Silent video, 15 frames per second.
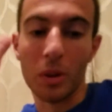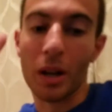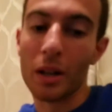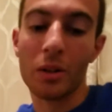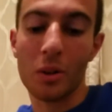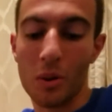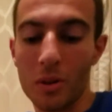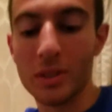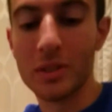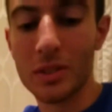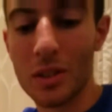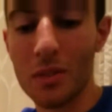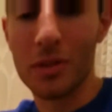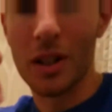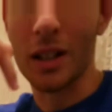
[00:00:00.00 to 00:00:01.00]
I don't know, this
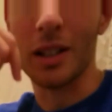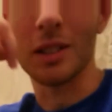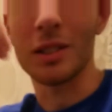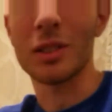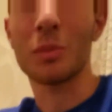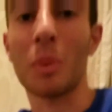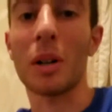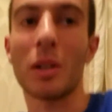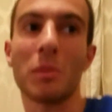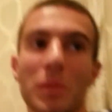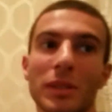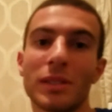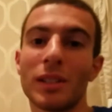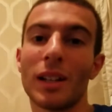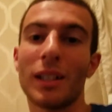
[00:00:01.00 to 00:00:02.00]
stuff kind of inspired me
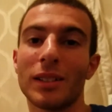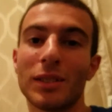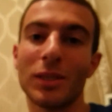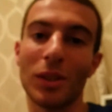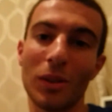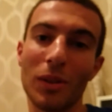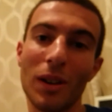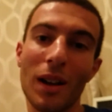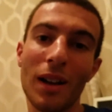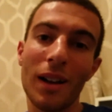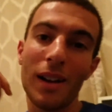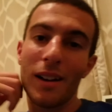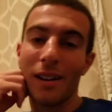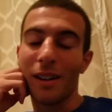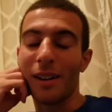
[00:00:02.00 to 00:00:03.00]
today. So,
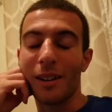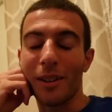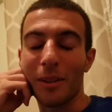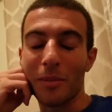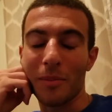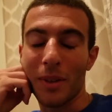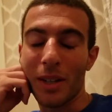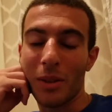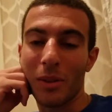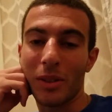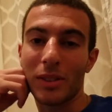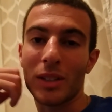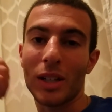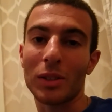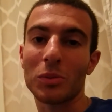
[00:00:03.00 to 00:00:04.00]
um, anyways,
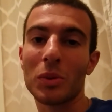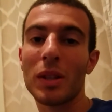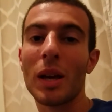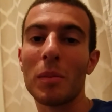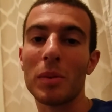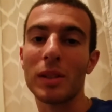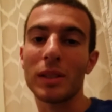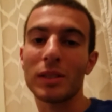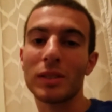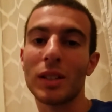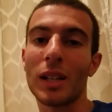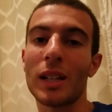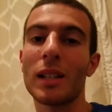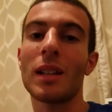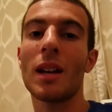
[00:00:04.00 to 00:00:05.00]
guys, with that being
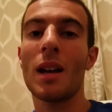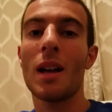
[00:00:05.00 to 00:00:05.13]
said,